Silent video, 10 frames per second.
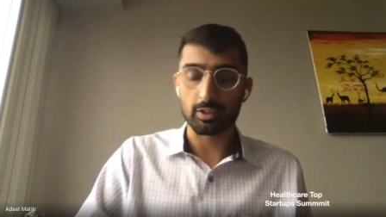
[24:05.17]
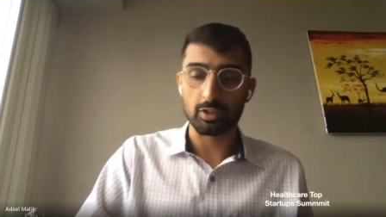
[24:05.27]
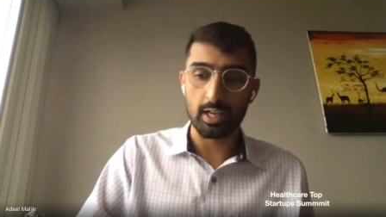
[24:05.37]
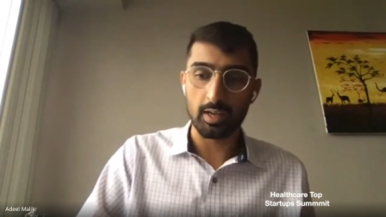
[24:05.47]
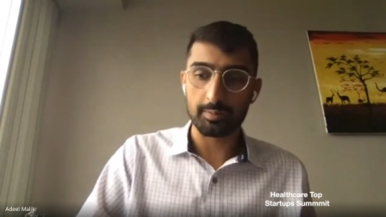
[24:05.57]

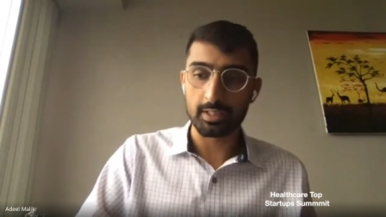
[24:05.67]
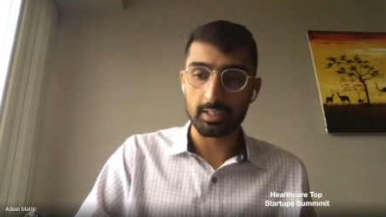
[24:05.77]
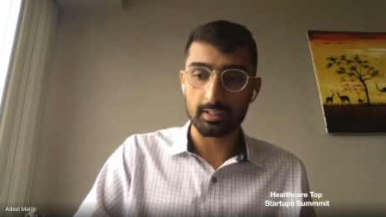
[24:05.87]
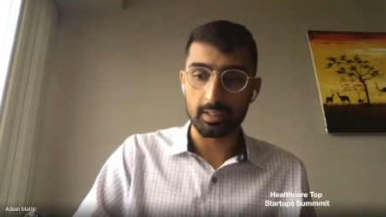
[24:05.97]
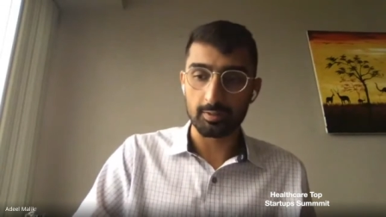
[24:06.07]
Thompson,
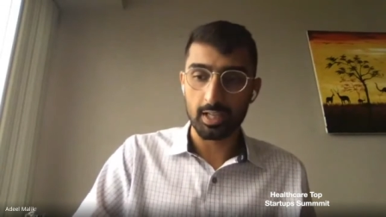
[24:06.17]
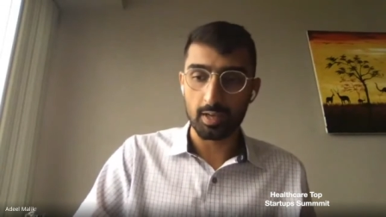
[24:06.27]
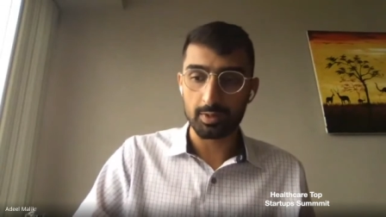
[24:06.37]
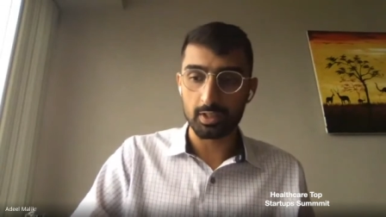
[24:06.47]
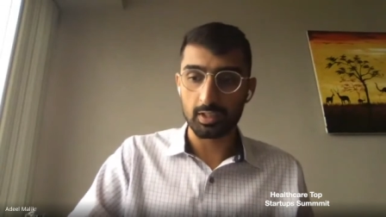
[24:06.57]
David
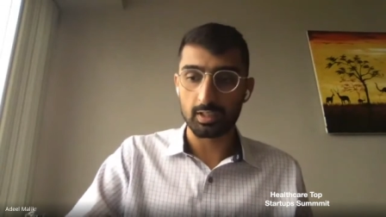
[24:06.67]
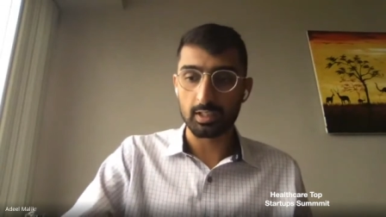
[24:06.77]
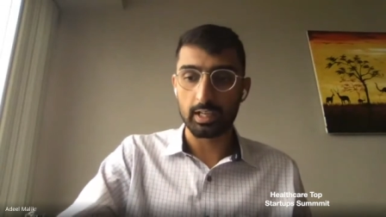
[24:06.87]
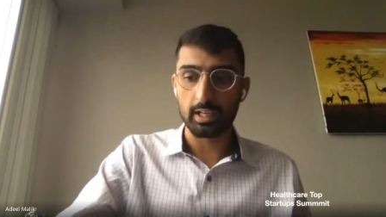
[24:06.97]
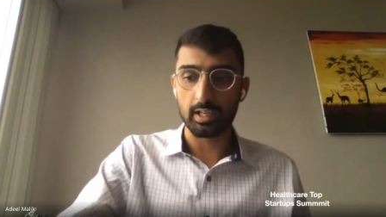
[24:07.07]
Thompson,
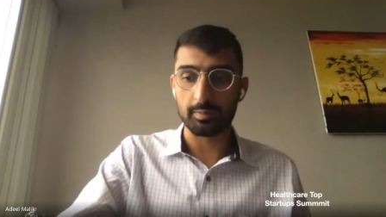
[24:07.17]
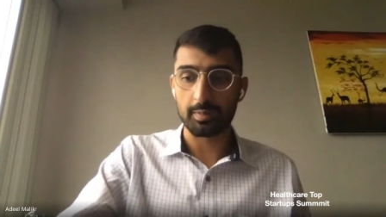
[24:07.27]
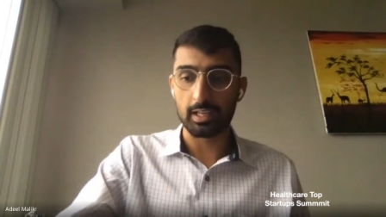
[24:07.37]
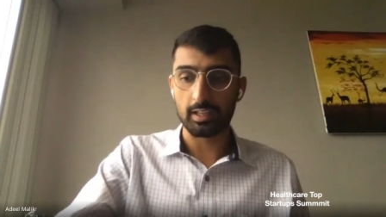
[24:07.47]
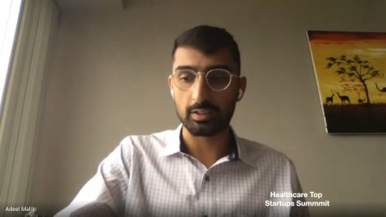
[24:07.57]

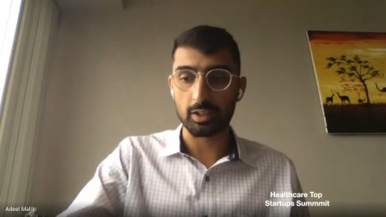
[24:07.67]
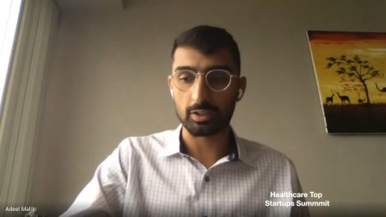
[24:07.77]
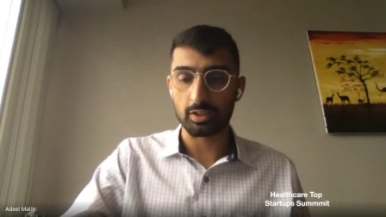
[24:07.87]
and Dr.